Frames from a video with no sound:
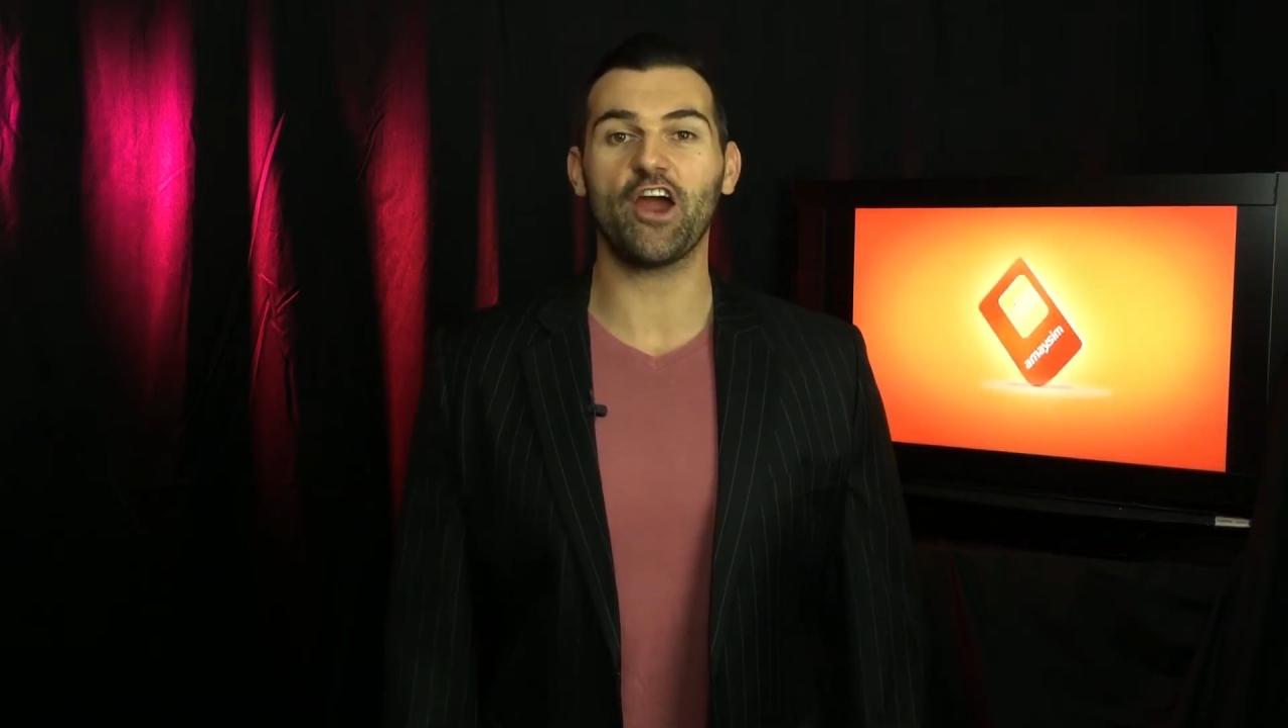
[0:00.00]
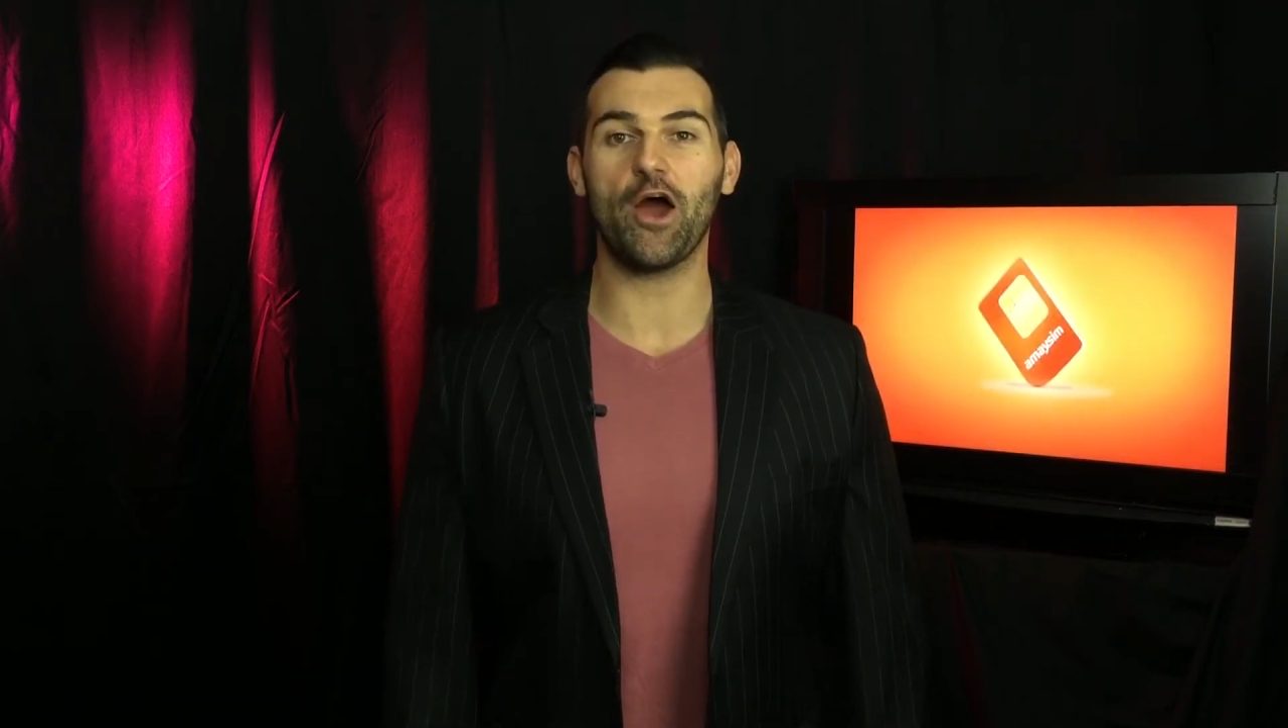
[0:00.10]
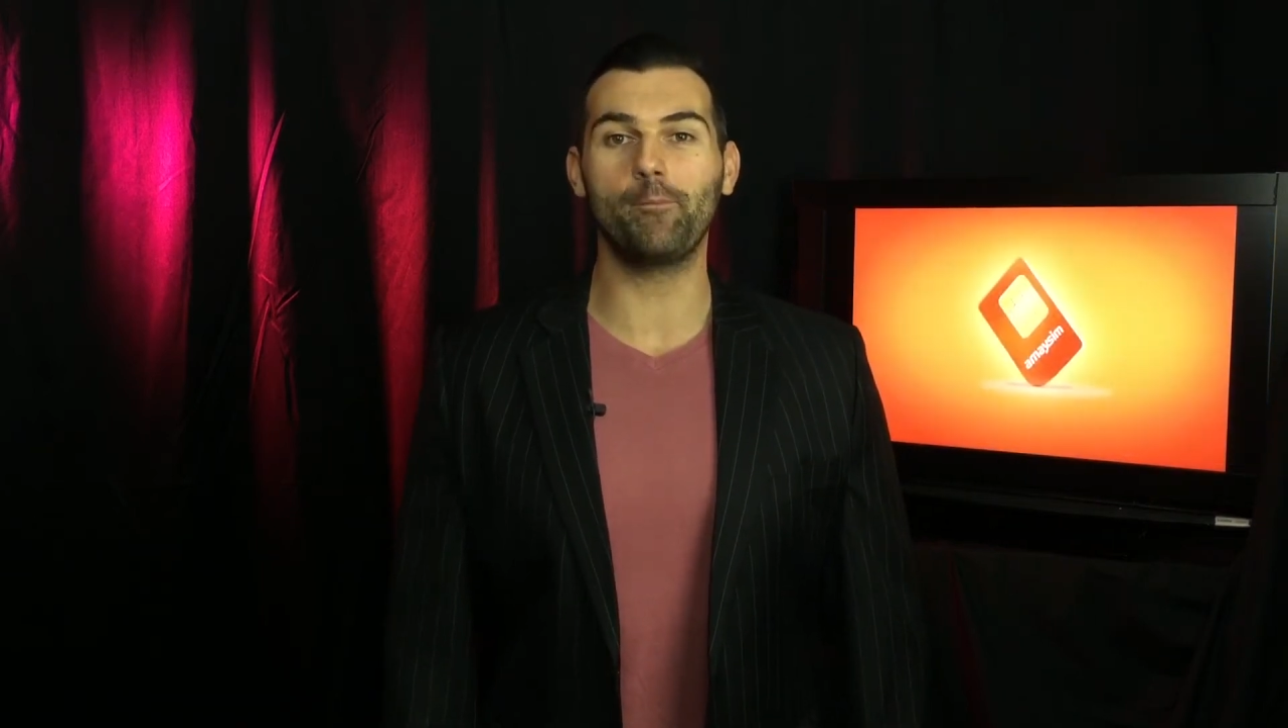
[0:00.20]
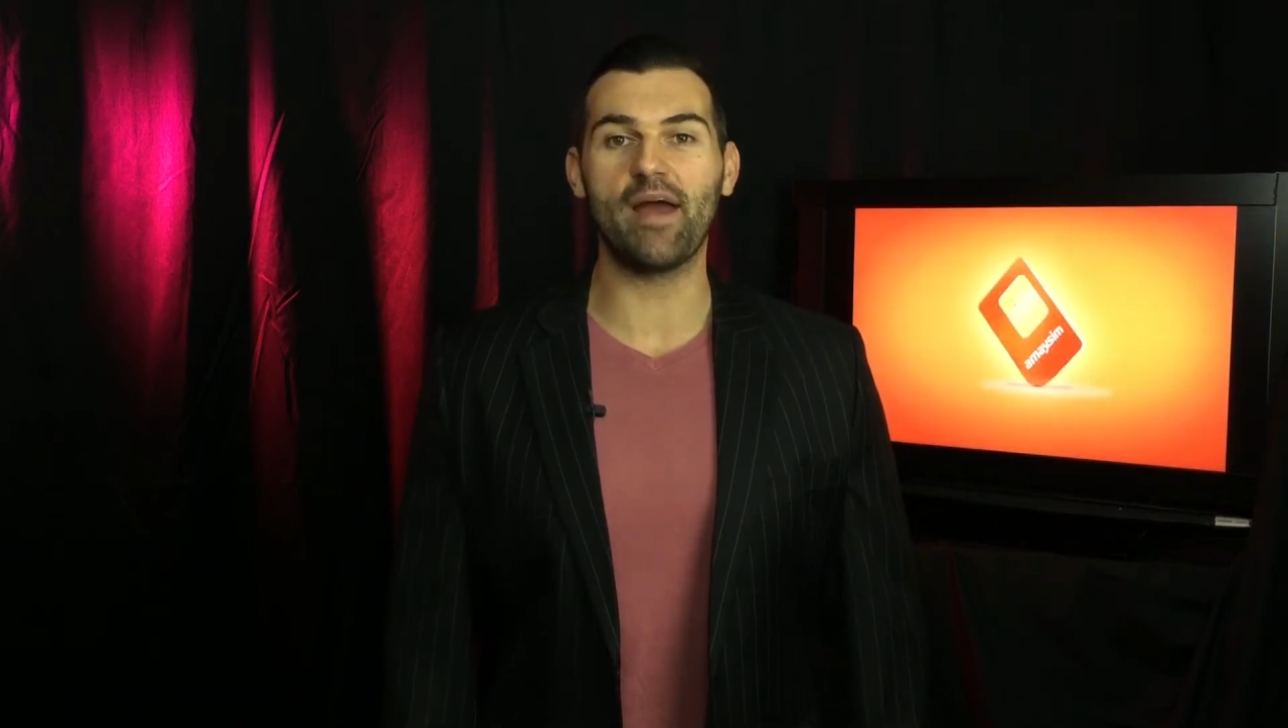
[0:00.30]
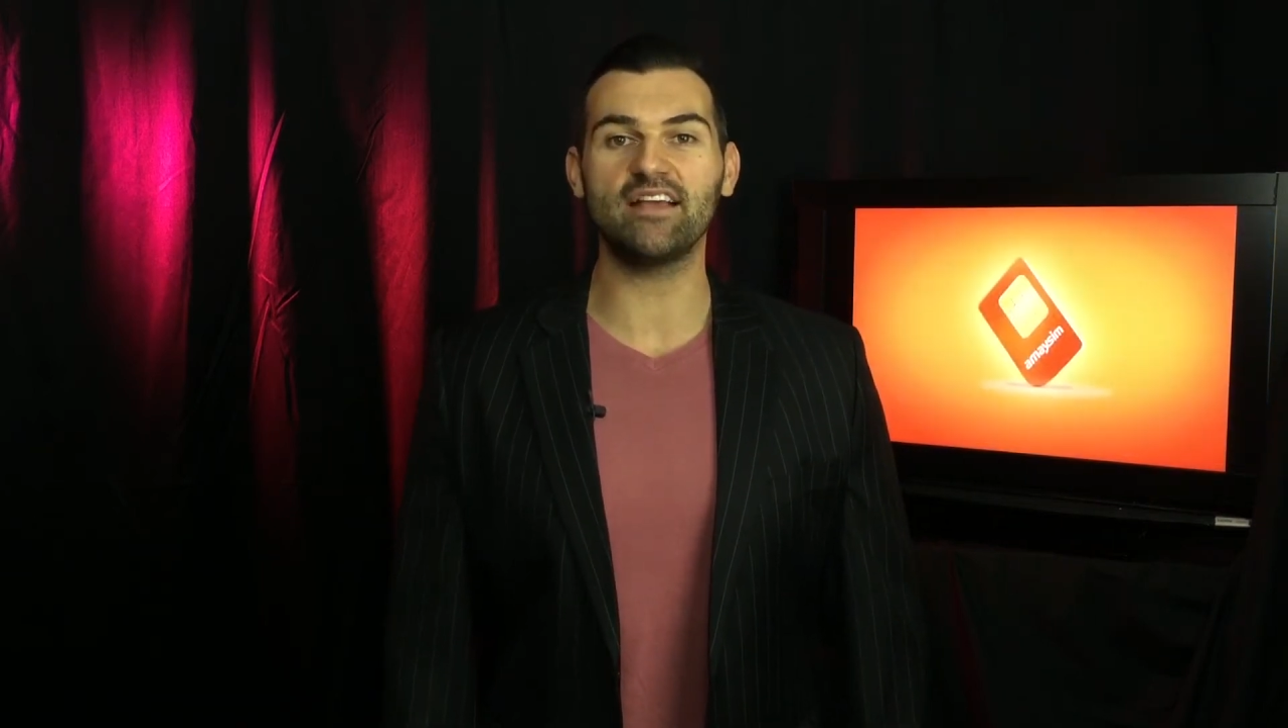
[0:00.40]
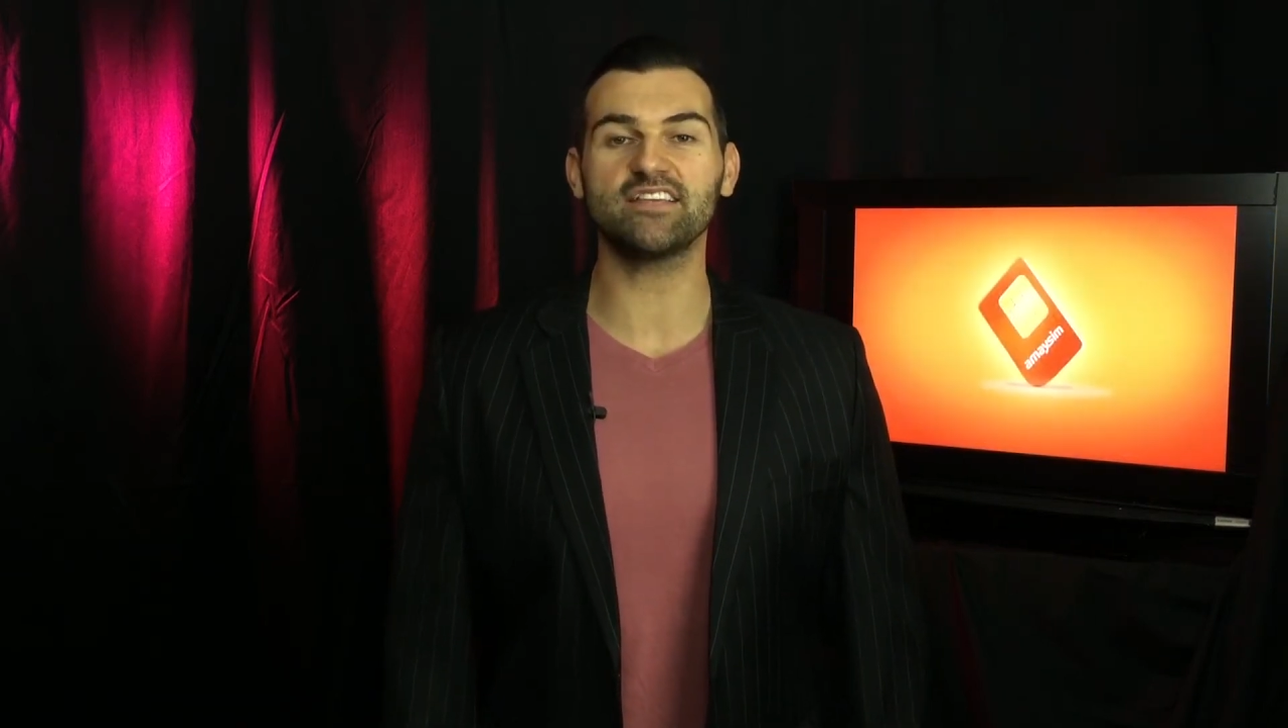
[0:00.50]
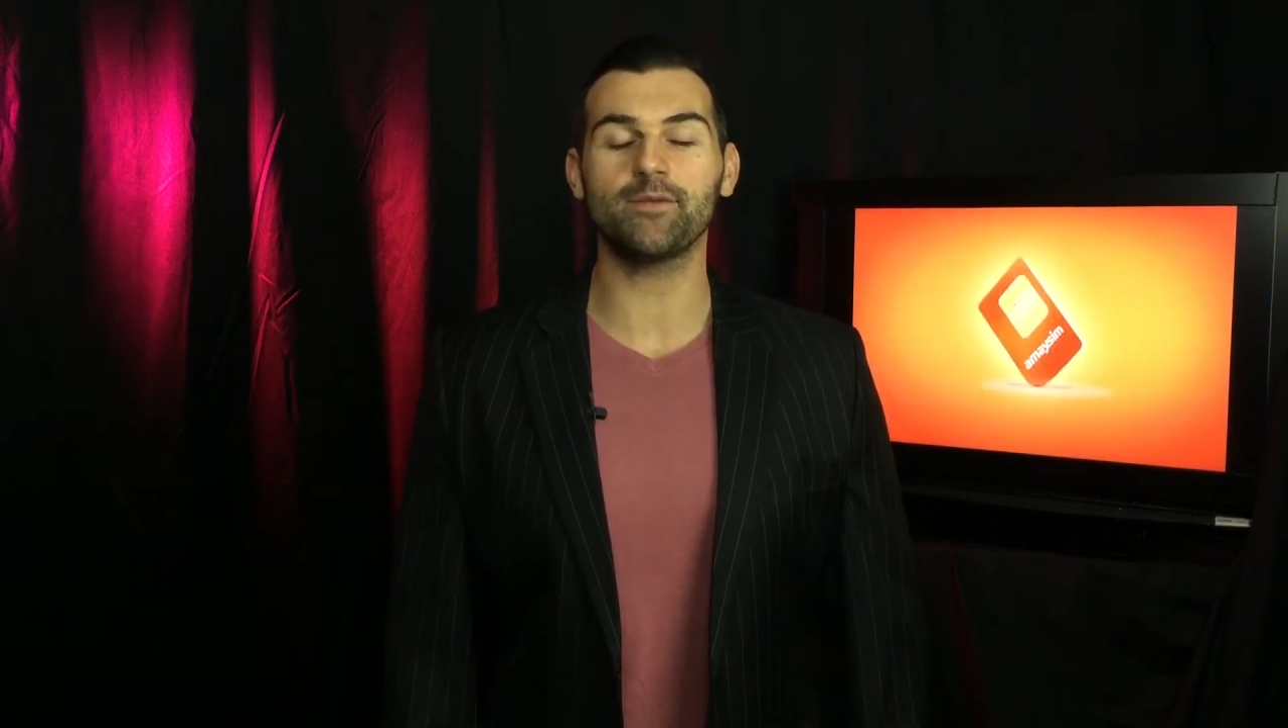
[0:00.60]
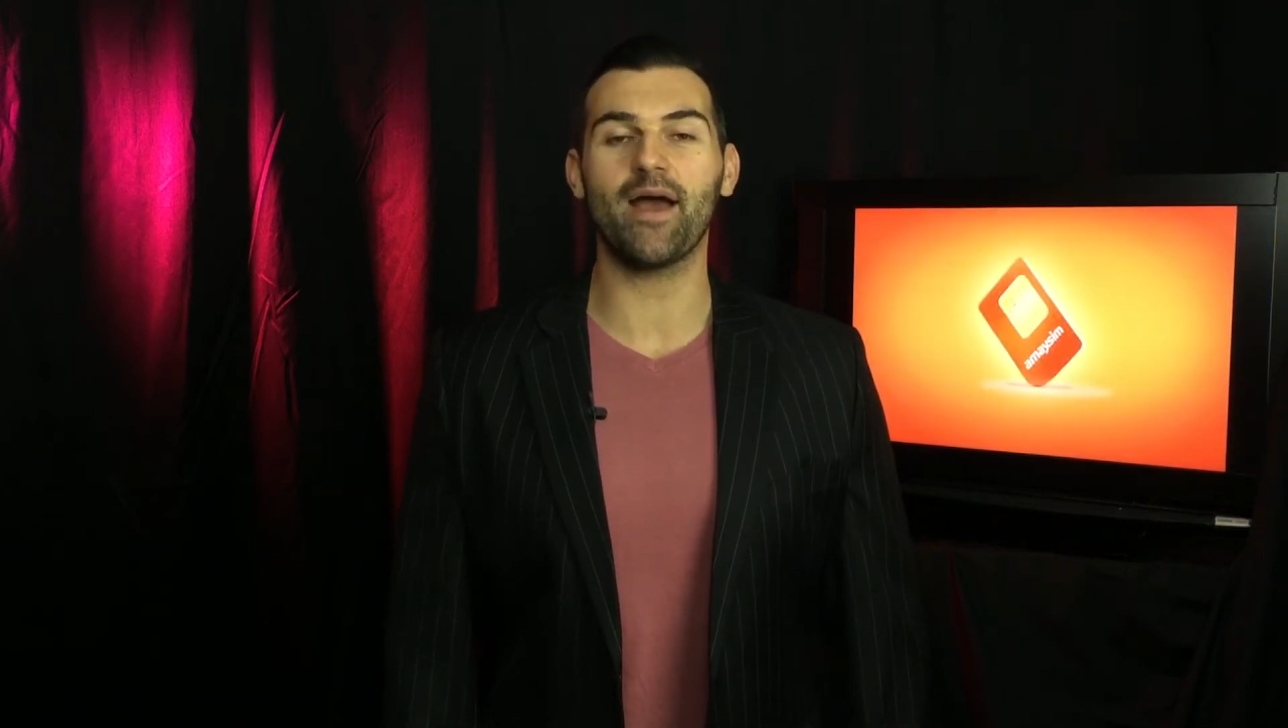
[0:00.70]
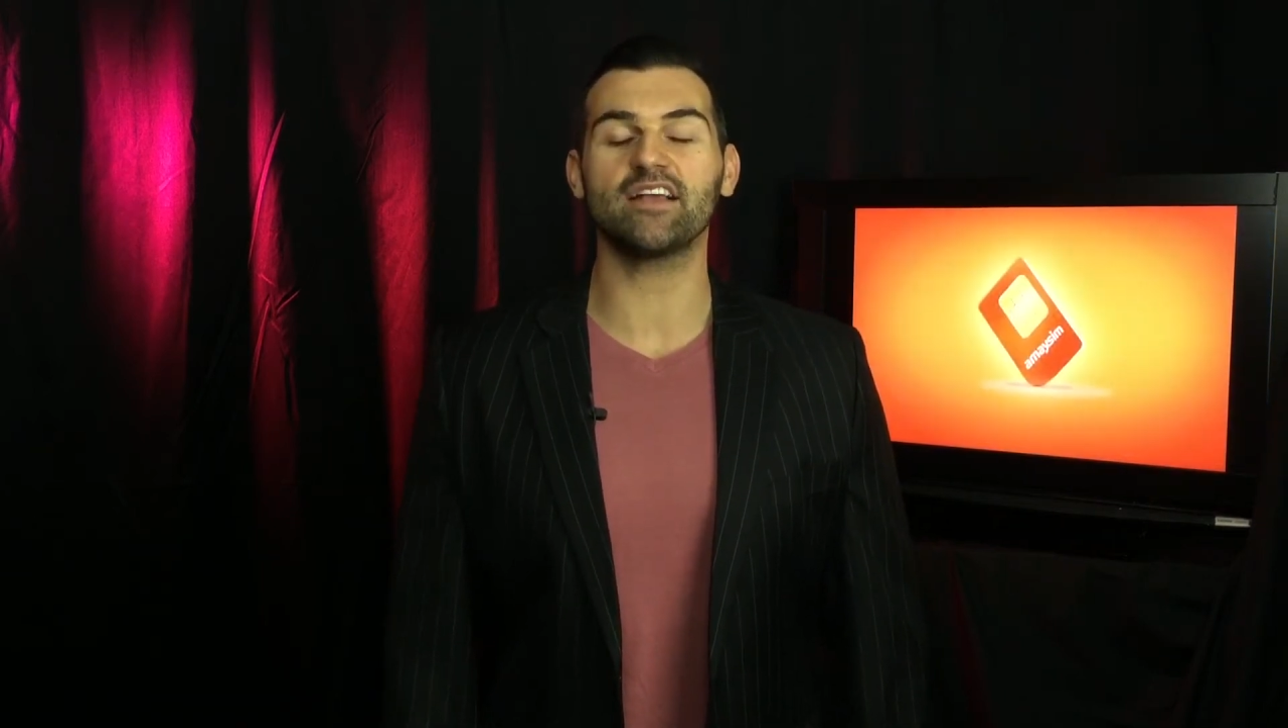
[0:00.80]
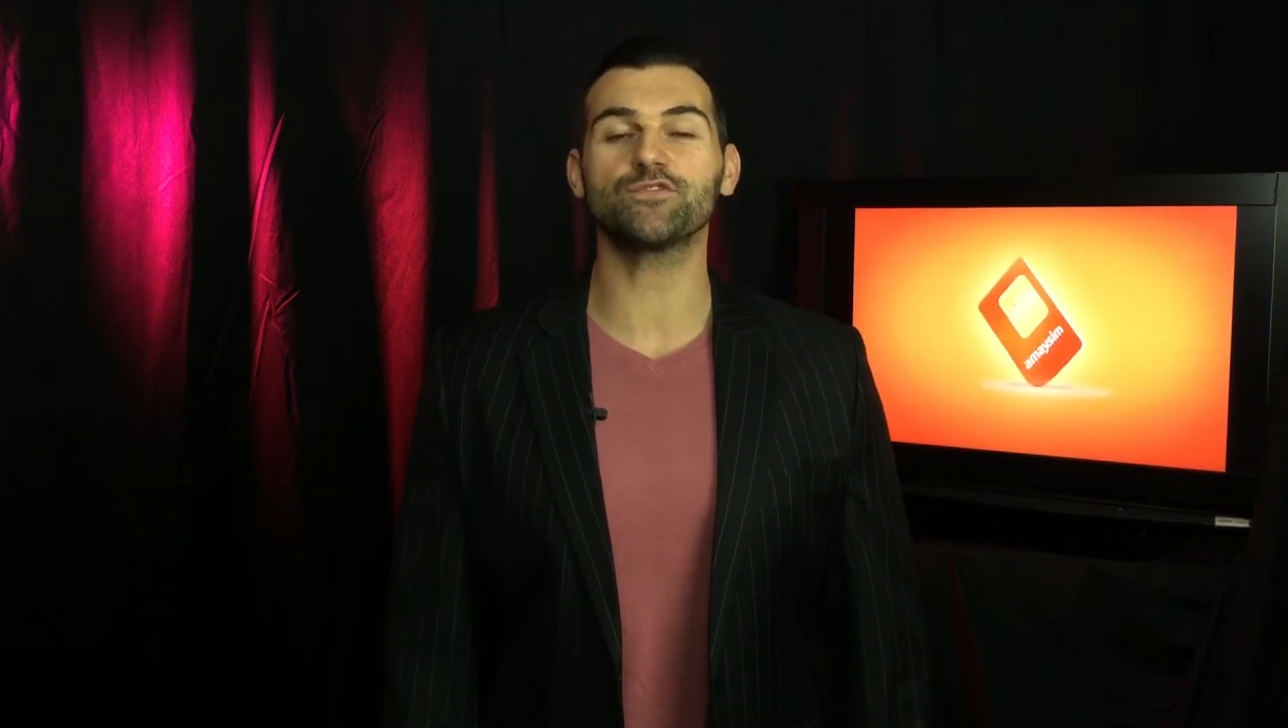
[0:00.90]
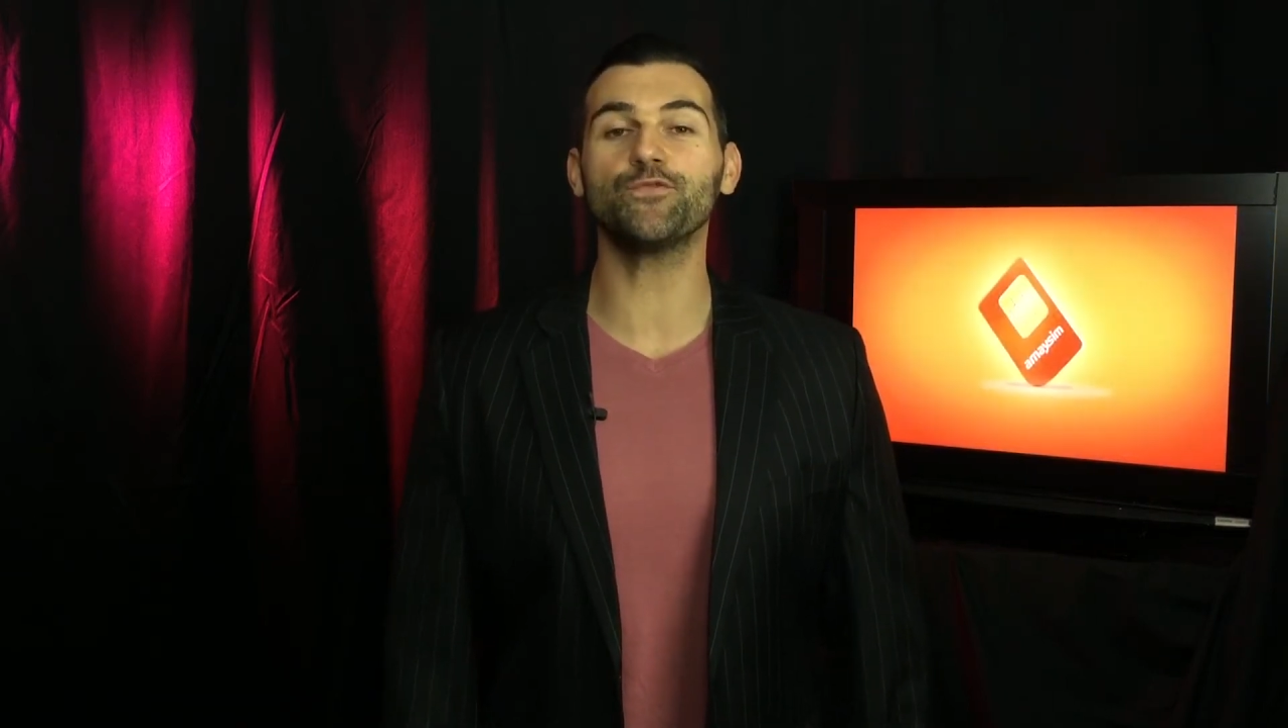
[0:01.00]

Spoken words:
Amaysim has